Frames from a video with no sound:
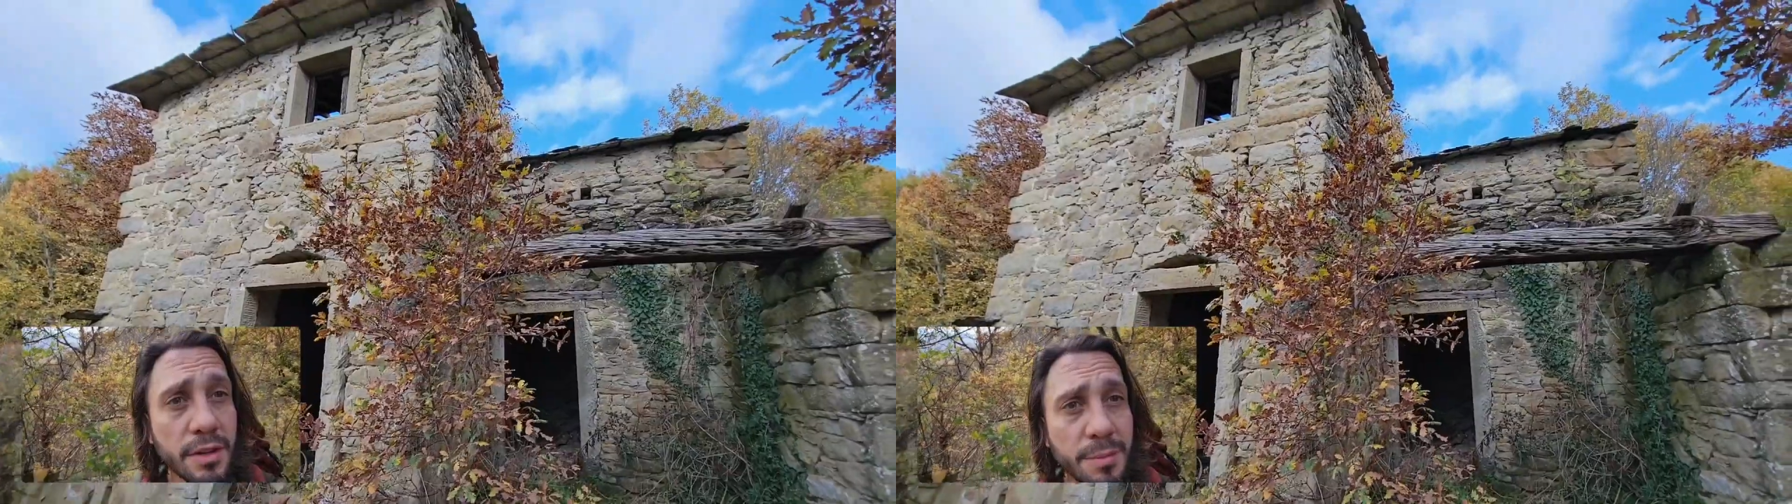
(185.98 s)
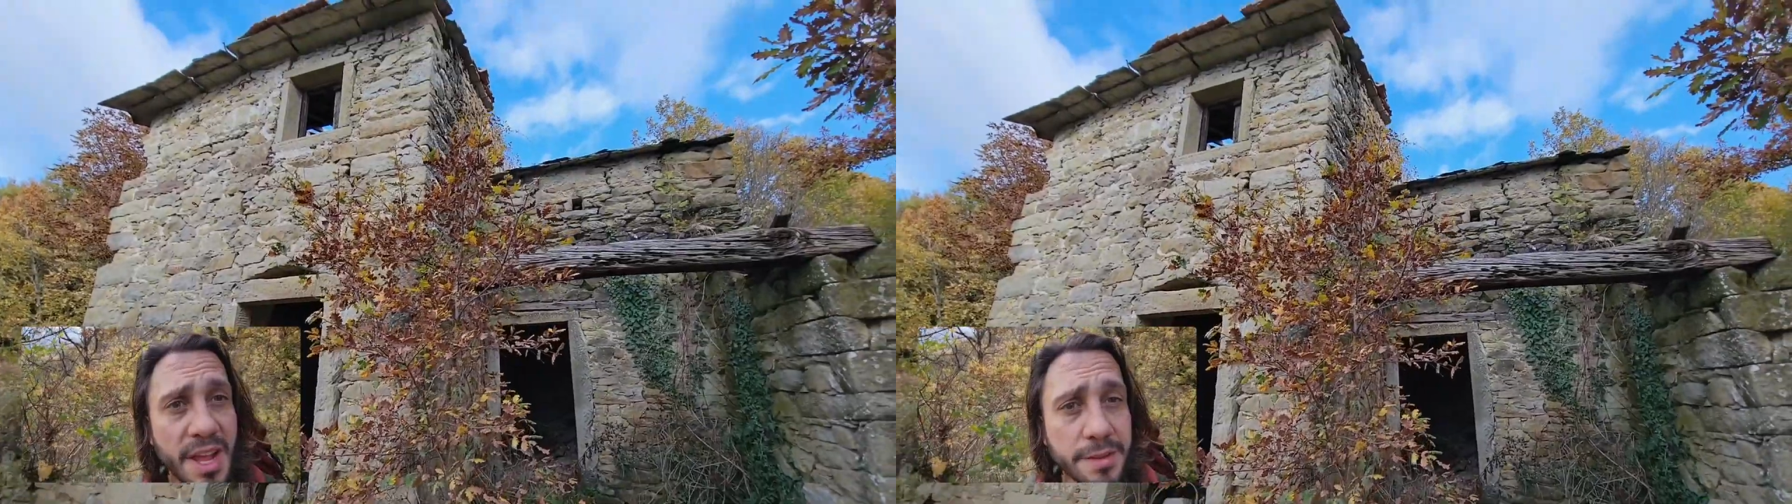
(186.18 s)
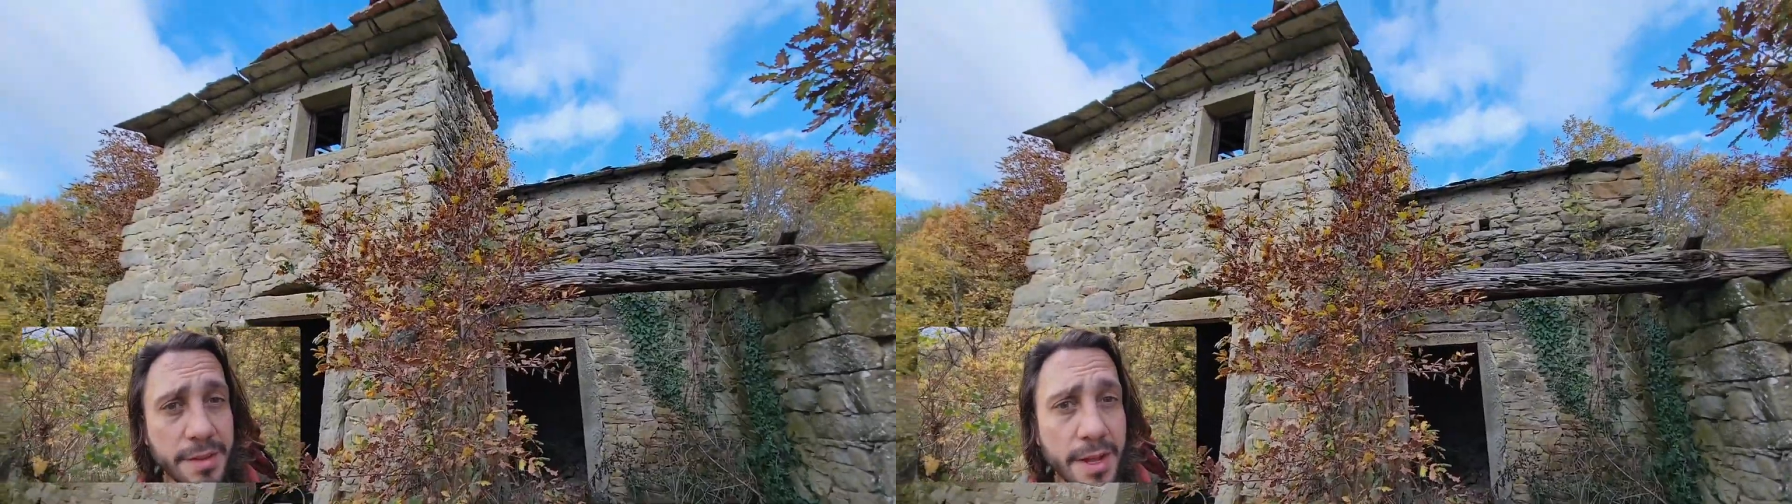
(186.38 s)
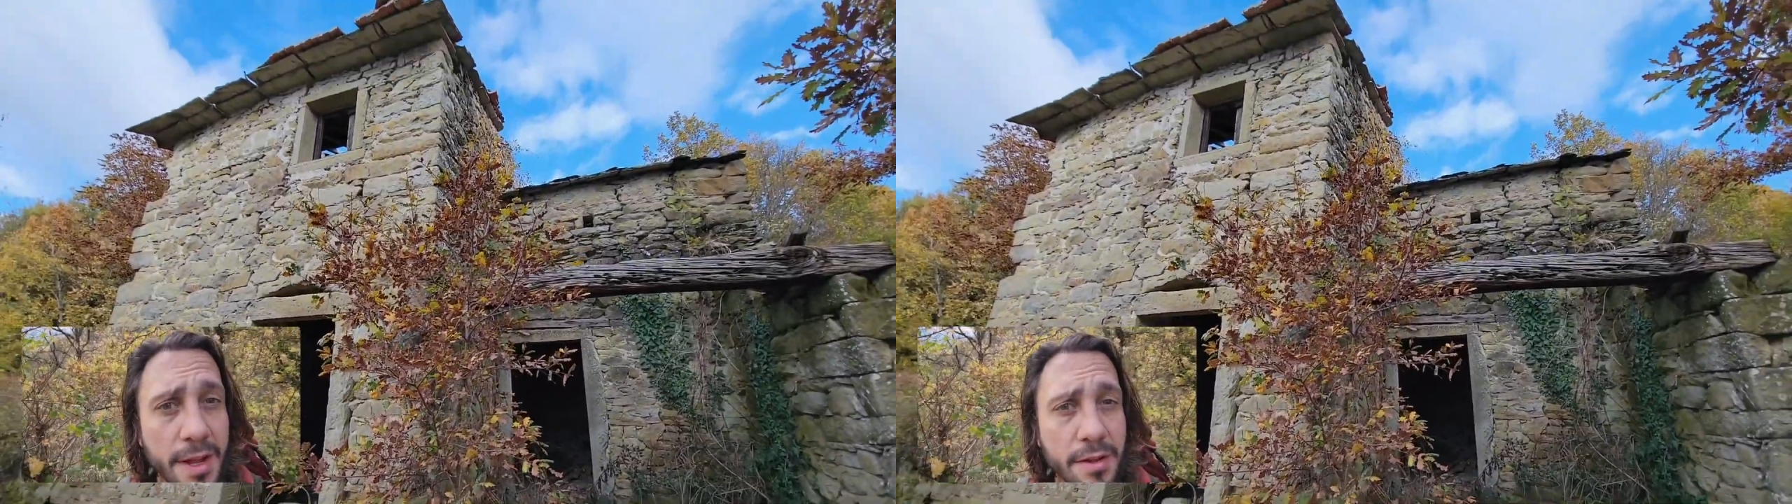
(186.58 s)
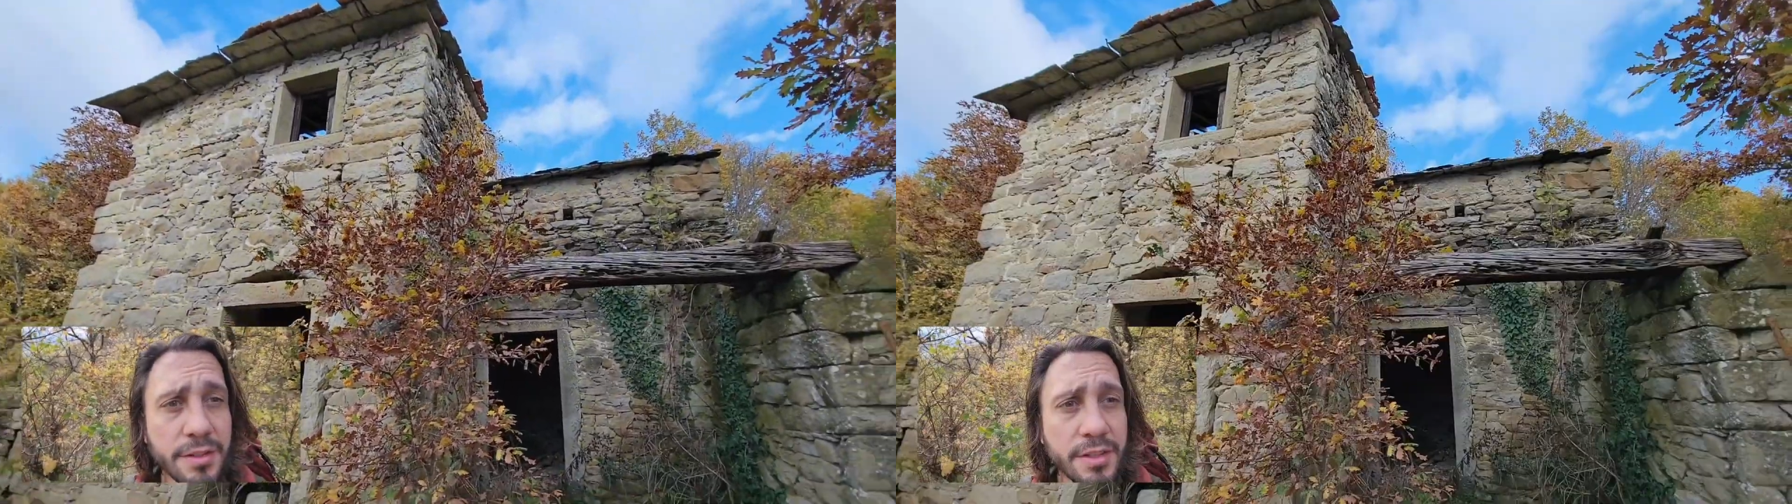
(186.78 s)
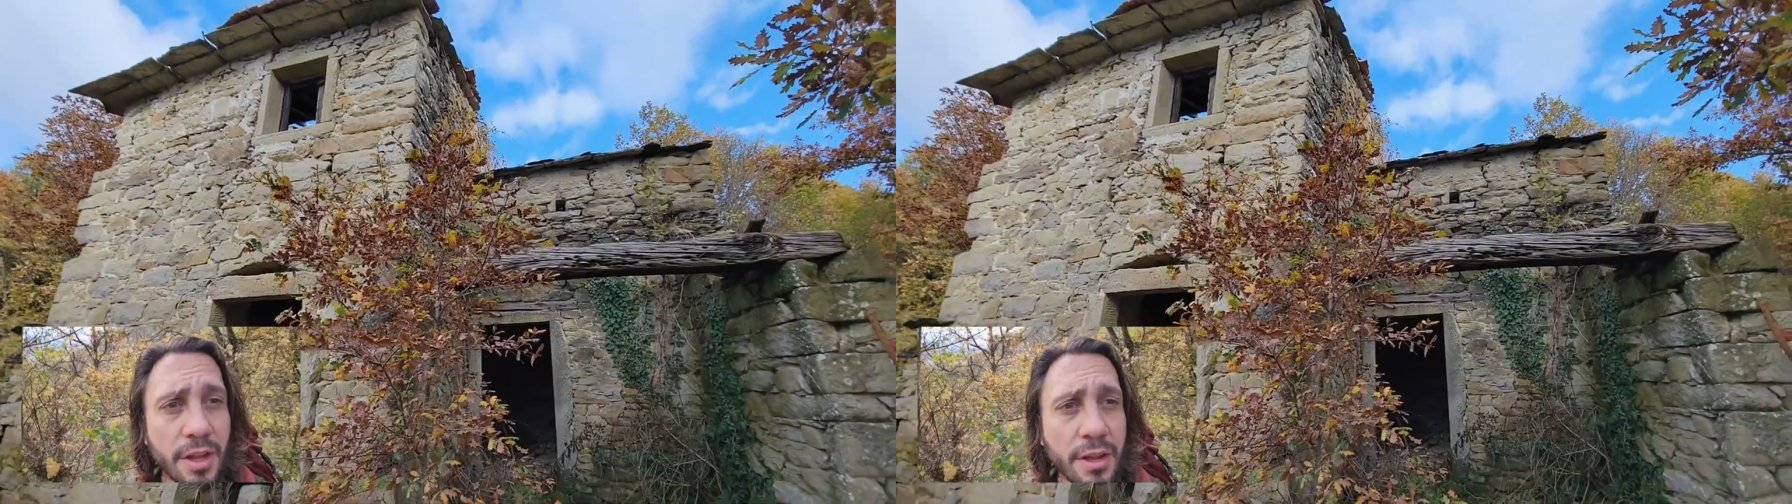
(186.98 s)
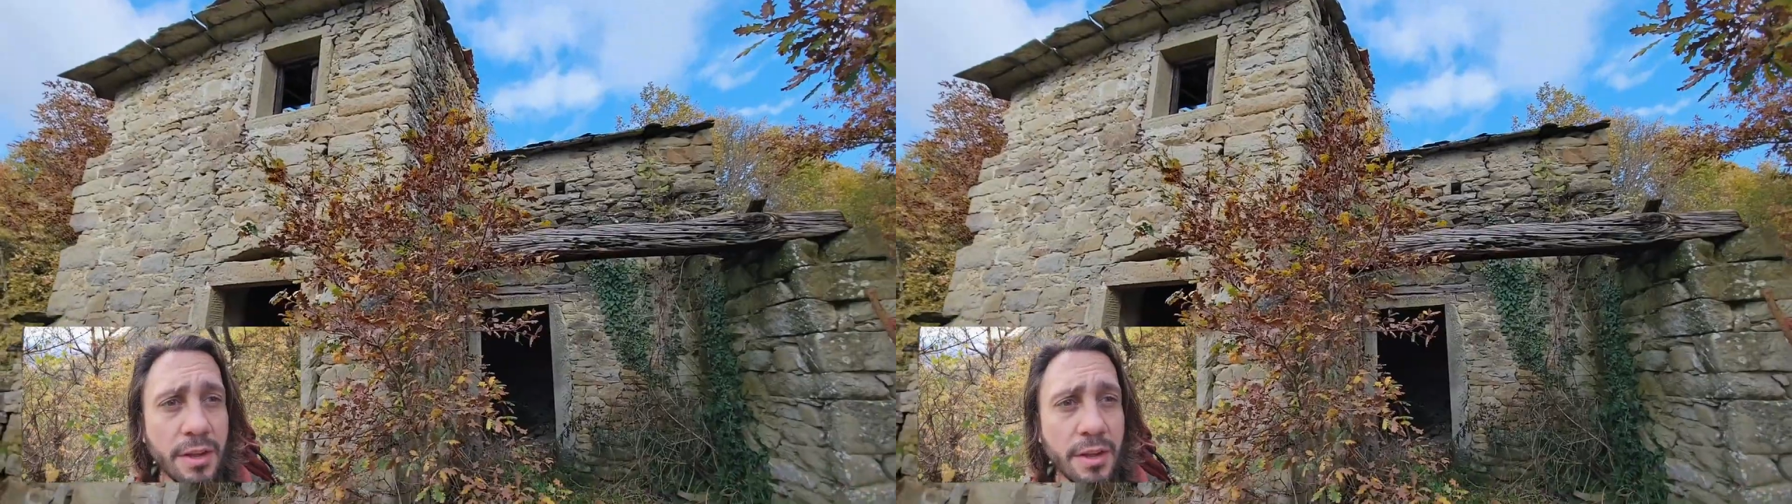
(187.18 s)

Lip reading: abandoned house